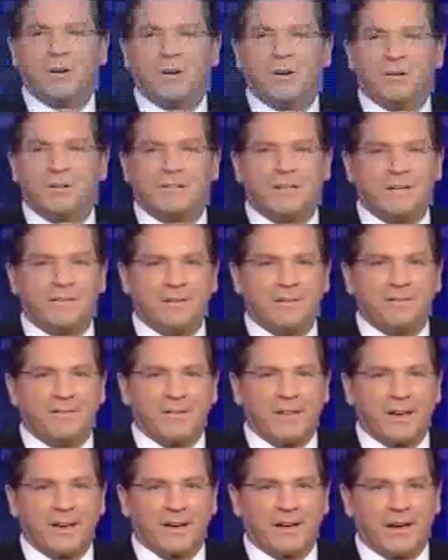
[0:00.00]
No
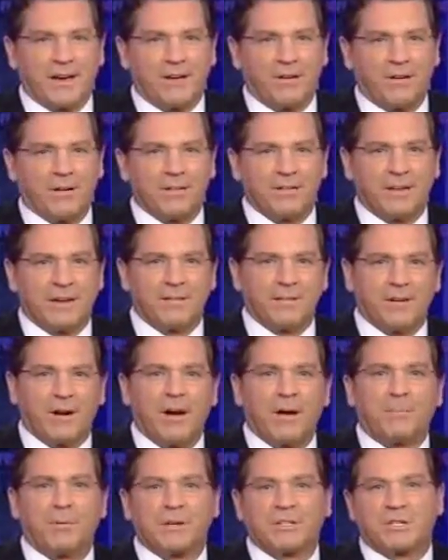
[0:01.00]
TV for that guy at all,
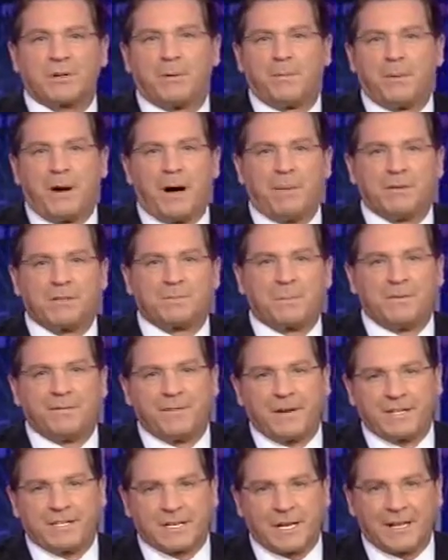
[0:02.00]
David. All right, President Obama's
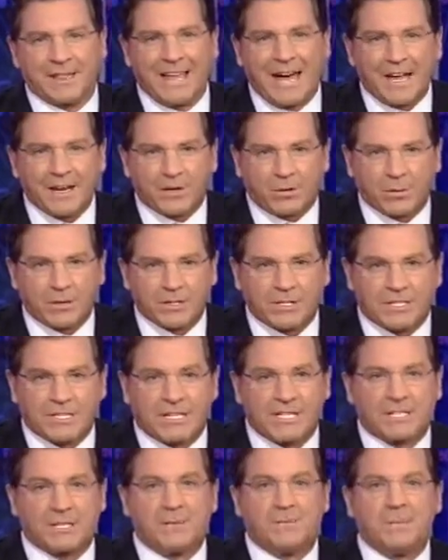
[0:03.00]
been facing a lot of
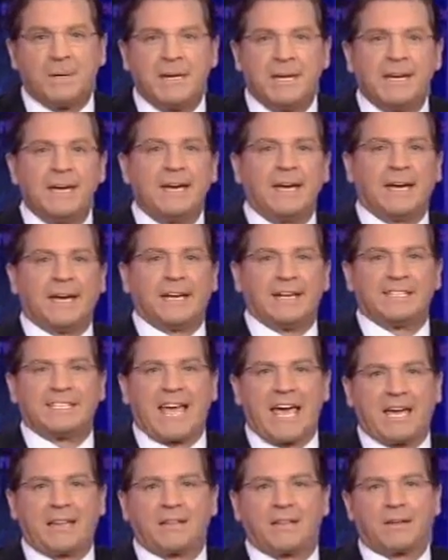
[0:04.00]
criticism
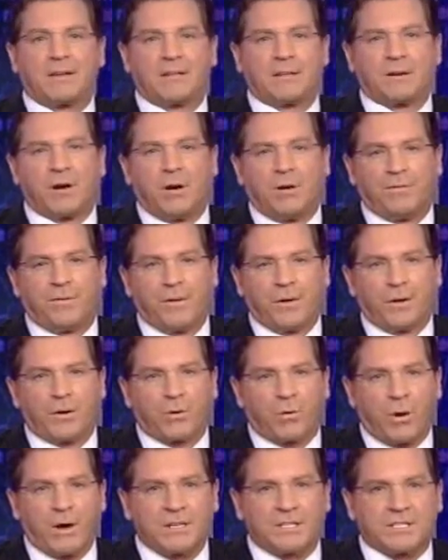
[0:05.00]
in his handling of the Gulf
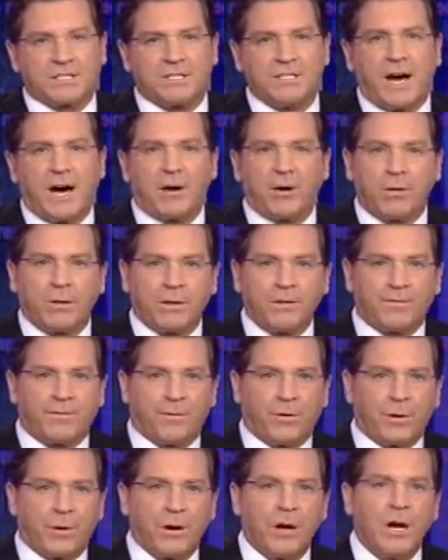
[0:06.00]
oil crisis, not
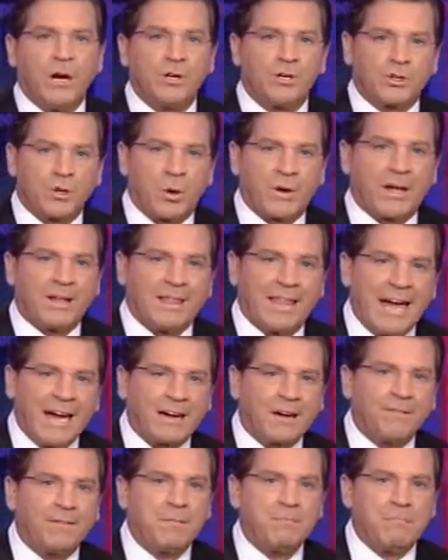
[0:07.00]
only for showing a
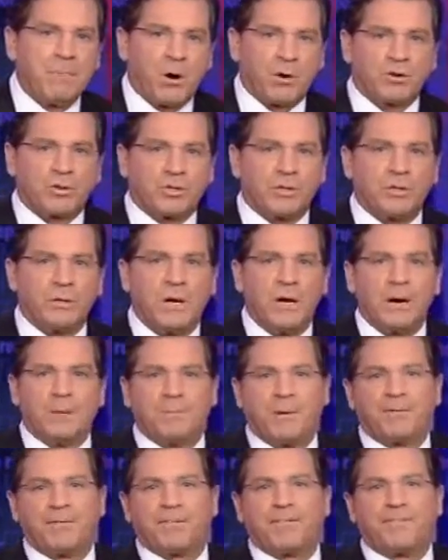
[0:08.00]
lack of emotion,
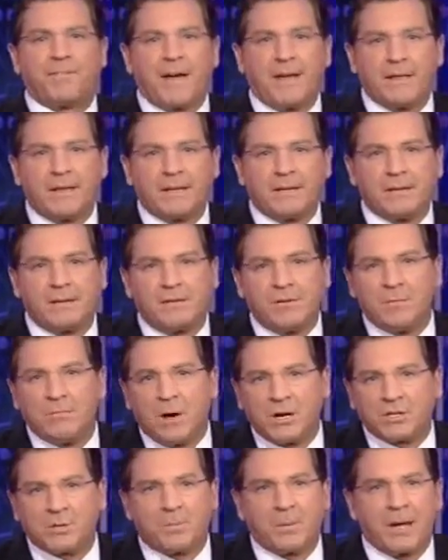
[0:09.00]
but for failing to
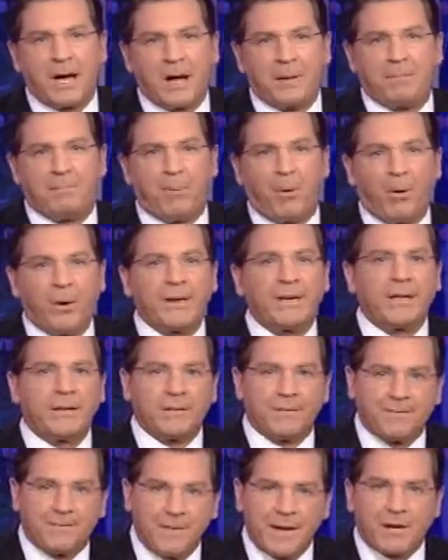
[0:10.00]
do much beyond
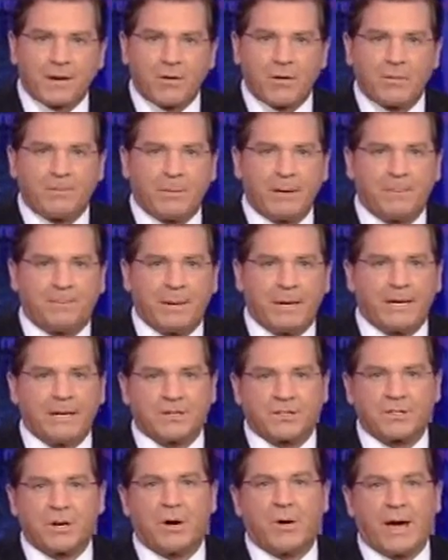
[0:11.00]
pointing the finger at
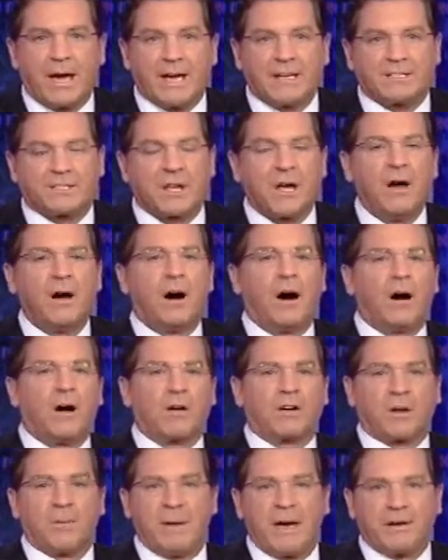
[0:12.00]
BP. So has
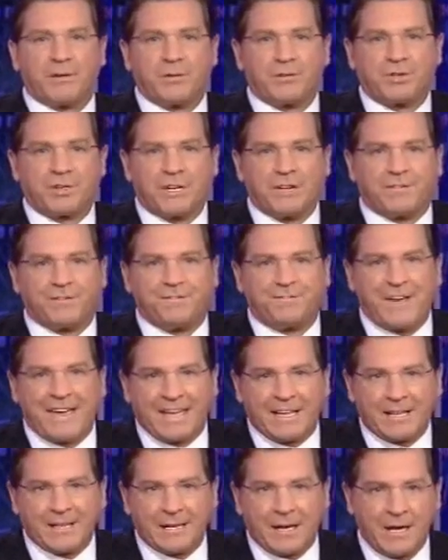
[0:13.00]
our commander-in-chief
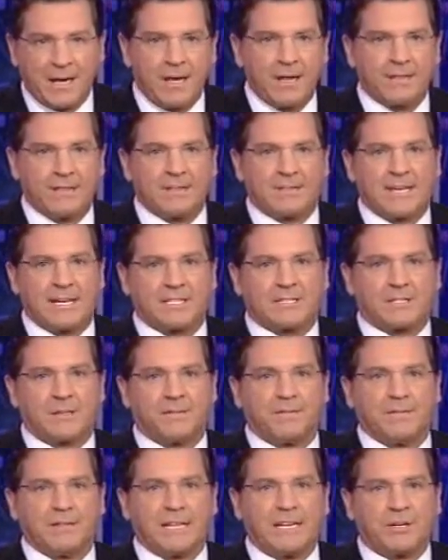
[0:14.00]
failed the
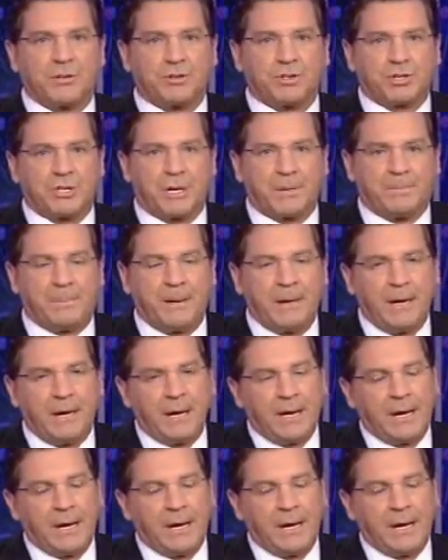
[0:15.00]
test of leadership?